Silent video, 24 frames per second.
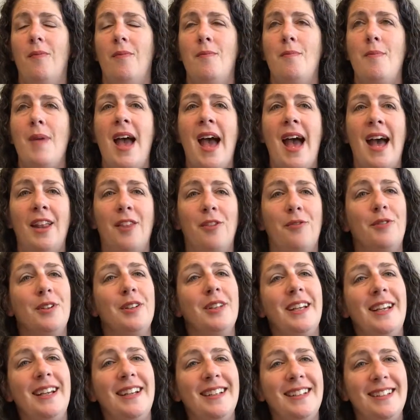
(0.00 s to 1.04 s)

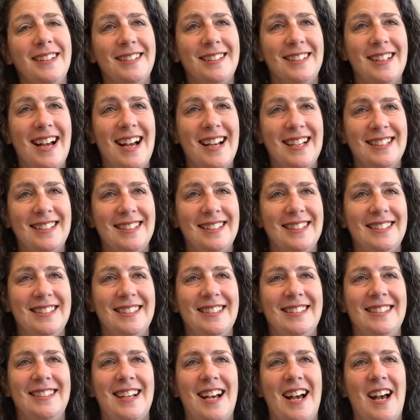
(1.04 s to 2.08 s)
math-related
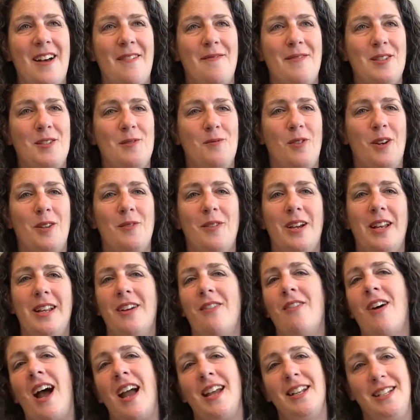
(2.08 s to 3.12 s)
classes is one way to
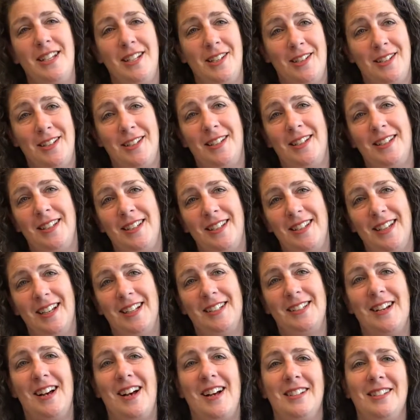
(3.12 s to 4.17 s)
go. I teach
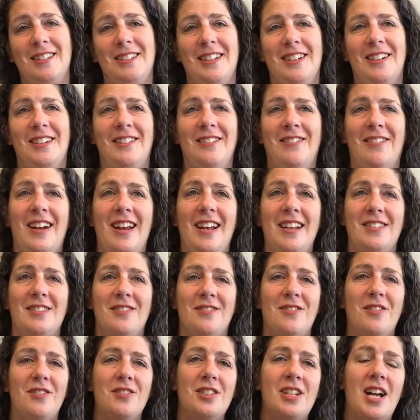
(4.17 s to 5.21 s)
statistics also, right? So
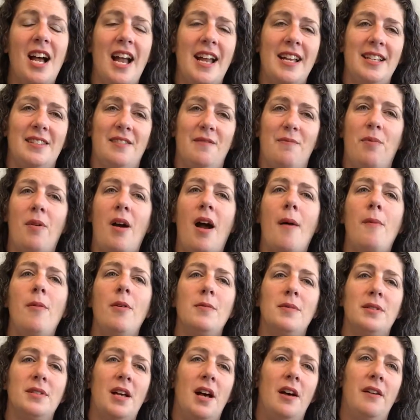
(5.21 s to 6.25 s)
those kinds of
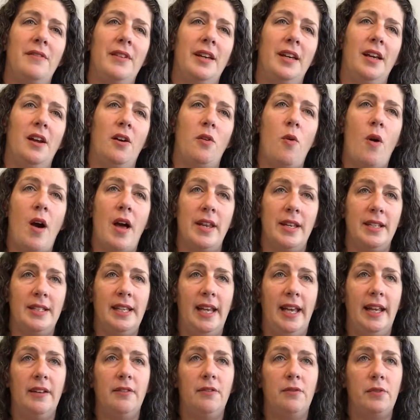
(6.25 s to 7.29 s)
problem solving and
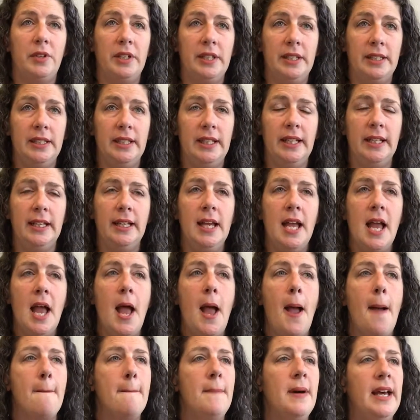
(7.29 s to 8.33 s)
quantitative reasoning.
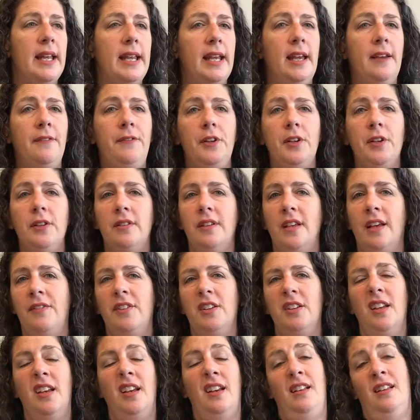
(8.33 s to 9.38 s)
But if
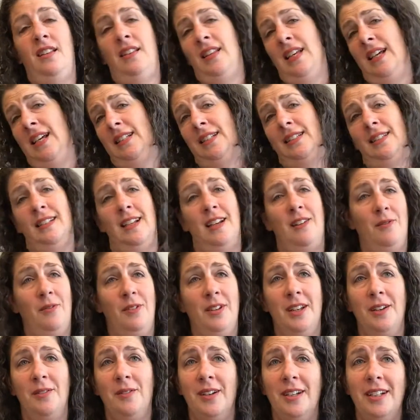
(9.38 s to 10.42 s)
you're like, that's not
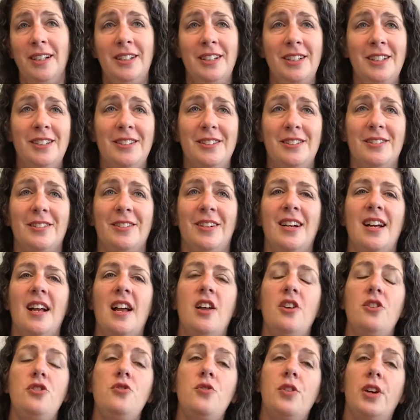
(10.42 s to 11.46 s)
what I want to do,
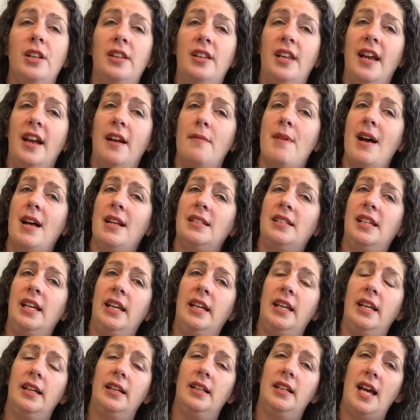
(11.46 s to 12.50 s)
you could think about
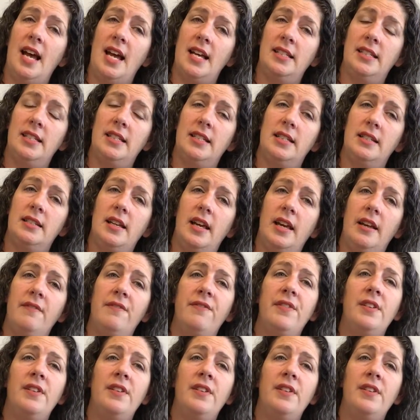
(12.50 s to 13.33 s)
taking classes in